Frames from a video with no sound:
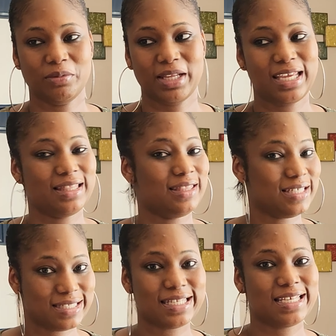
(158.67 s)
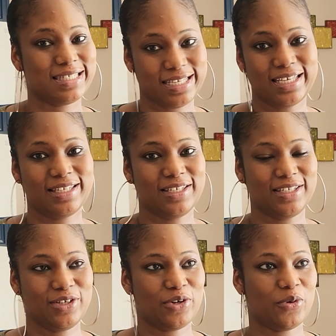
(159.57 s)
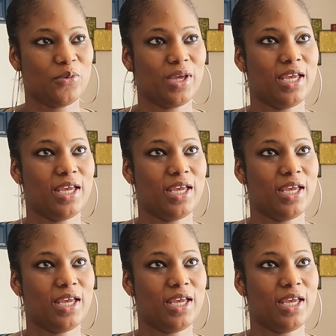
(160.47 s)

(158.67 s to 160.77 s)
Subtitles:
I'm like, this is it, you know.